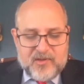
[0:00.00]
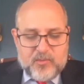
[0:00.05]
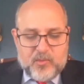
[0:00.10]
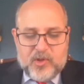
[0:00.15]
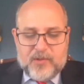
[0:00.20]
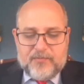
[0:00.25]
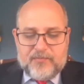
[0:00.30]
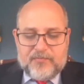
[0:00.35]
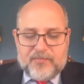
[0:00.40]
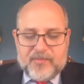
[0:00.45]

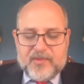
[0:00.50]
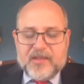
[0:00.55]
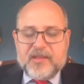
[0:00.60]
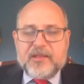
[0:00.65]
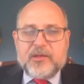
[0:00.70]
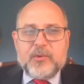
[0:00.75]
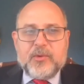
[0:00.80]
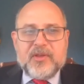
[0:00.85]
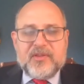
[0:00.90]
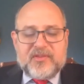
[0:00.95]
Well,
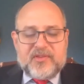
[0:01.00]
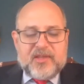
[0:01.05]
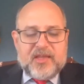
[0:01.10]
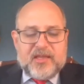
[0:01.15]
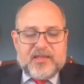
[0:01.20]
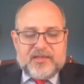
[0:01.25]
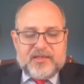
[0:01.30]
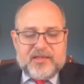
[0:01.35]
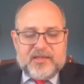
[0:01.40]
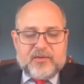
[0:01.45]

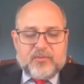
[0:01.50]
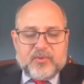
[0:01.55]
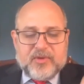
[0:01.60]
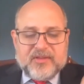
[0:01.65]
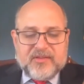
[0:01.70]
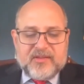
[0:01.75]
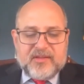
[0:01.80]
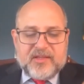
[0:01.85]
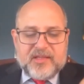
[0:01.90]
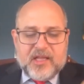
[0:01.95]
USAID
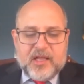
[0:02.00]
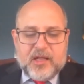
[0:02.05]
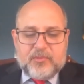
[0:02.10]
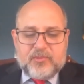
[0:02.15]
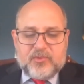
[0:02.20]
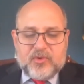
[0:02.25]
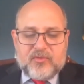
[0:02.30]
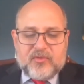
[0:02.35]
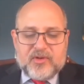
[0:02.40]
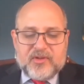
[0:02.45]
recently
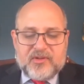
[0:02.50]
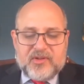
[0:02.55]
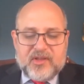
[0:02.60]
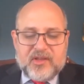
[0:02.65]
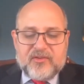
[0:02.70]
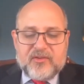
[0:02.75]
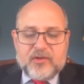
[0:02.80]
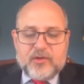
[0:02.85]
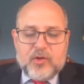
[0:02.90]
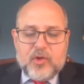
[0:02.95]
helped over a
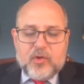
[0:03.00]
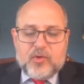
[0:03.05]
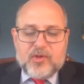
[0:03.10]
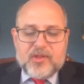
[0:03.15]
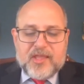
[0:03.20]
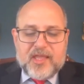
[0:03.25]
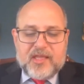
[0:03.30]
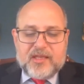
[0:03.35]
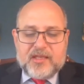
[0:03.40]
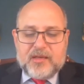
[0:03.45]
dozen
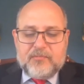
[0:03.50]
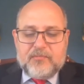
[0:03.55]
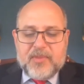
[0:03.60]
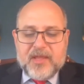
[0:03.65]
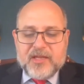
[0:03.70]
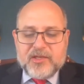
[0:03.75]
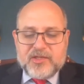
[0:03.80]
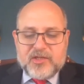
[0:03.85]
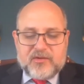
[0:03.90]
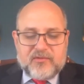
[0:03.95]
local Kenyan
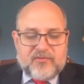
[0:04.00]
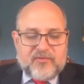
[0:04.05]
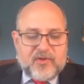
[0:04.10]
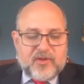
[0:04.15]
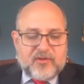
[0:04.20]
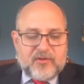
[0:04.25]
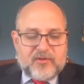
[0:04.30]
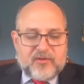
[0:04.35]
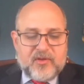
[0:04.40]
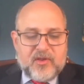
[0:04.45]
pension
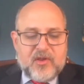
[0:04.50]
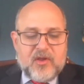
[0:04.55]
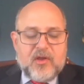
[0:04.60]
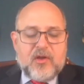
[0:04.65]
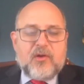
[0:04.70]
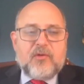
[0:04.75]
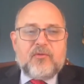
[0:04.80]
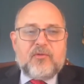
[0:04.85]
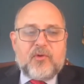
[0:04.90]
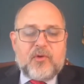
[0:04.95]
funds
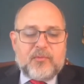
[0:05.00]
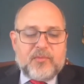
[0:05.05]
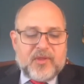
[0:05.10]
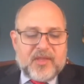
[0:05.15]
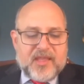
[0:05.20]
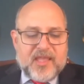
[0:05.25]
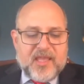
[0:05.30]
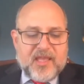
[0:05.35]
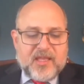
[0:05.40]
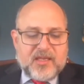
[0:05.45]
form the
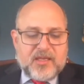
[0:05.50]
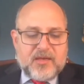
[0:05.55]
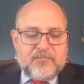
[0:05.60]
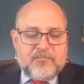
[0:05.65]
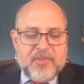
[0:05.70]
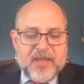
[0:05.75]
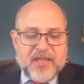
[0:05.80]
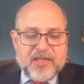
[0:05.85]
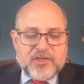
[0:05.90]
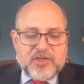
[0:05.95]

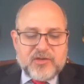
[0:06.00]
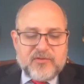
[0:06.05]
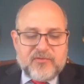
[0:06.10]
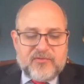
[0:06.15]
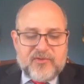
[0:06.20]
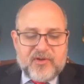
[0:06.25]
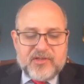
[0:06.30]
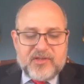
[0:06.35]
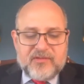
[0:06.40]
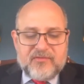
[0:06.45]
Kenyan Pension
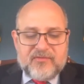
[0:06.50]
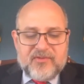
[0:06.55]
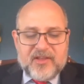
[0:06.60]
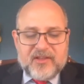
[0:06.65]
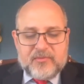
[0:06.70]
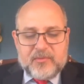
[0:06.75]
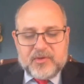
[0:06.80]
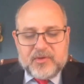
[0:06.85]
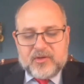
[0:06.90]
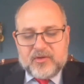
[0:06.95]
Fund
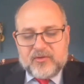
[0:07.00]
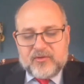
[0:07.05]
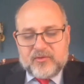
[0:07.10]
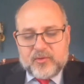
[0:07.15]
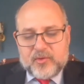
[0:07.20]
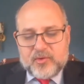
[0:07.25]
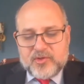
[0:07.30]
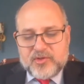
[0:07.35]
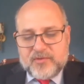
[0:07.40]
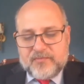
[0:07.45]
Investment
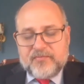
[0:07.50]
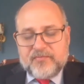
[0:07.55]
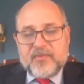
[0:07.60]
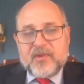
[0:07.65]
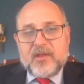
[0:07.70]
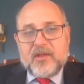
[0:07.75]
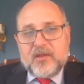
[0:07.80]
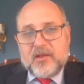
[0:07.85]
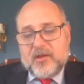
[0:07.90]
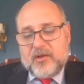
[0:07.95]
Consortium,
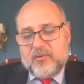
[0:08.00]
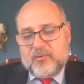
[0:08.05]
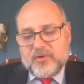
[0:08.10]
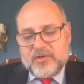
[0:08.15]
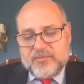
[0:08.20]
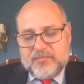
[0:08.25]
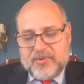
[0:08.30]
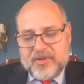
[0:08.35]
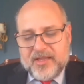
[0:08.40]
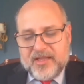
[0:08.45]

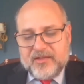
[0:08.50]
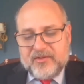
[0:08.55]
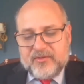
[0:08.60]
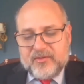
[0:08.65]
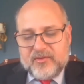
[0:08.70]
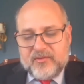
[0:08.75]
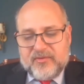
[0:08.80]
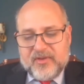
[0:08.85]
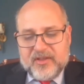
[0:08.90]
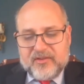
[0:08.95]
which plans
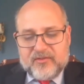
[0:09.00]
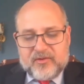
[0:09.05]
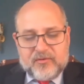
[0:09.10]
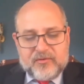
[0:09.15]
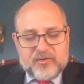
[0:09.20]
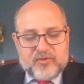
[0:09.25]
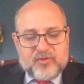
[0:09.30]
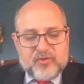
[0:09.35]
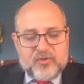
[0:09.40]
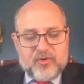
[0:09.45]
to invest
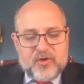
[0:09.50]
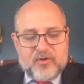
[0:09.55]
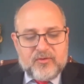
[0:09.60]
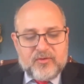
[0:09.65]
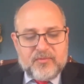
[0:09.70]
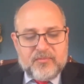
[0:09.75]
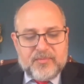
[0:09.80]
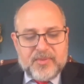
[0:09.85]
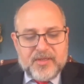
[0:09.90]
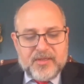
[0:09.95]
over
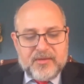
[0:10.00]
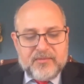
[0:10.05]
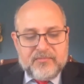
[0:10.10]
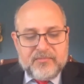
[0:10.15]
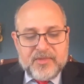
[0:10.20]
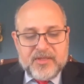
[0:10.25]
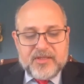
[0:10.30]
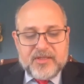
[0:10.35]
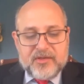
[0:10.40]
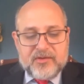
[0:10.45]
$200
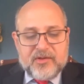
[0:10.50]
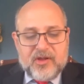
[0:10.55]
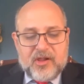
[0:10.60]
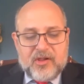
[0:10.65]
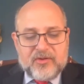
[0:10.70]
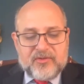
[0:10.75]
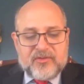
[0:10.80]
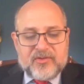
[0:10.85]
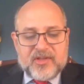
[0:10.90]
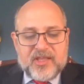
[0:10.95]
million in
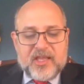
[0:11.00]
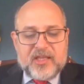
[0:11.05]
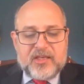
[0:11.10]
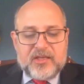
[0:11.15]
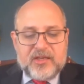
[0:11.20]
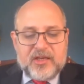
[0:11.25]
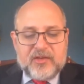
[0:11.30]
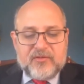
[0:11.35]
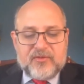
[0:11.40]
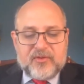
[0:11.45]

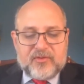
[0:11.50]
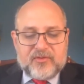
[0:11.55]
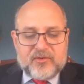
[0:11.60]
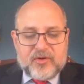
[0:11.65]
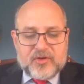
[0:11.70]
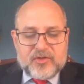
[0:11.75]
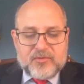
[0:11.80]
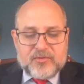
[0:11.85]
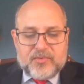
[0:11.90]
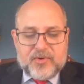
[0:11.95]
Kenyan
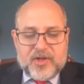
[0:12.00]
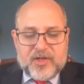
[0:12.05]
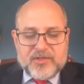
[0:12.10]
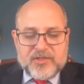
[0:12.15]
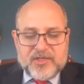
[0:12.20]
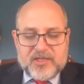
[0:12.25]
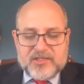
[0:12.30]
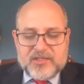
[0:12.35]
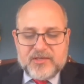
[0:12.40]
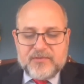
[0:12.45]
infrastructure
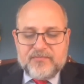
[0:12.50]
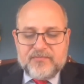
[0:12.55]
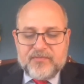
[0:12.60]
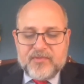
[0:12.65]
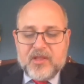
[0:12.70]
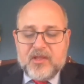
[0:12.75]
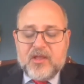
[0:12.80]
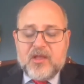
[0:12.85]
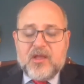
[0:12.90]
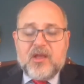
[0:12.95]
projects
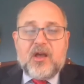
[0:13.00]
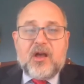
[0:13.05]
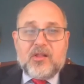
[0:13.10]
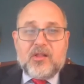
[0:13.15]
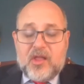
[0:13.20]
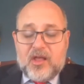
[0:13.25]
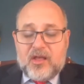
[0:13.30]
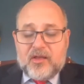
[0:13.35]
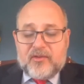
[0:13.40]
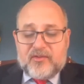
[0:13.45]

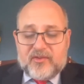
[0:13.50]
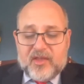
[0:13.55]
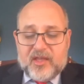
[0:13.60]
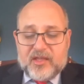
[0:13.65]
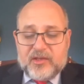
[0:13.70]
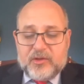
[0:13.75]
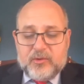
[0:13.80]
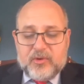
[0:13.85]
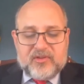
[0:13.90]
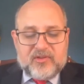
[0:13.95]

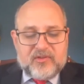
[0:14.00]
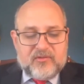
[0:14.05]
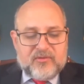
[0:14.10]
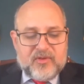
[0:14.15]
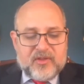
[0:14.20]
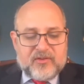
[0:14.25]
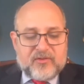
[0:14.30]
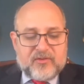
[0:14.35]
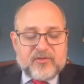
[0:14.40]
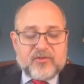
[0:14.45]
alongside US
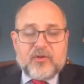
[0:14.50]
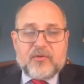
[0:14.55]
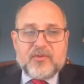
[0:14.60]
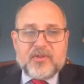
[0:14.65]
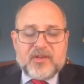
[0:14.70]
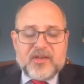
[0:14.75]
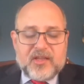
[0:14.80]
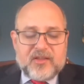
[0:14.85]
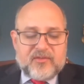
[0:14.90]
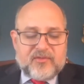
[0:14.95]
investors over
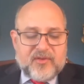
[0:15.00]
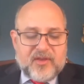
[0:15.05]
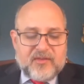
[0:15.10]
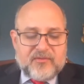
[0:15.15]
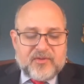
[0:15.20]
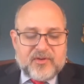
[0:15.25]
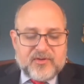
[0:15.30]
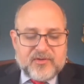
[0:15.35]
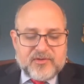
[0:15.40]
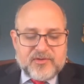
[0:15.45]
the next
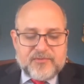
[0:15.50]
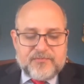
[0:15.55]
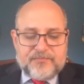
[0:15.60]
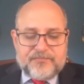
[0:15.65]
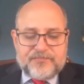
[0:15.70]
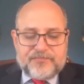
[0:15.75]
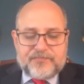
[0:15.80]
5 years.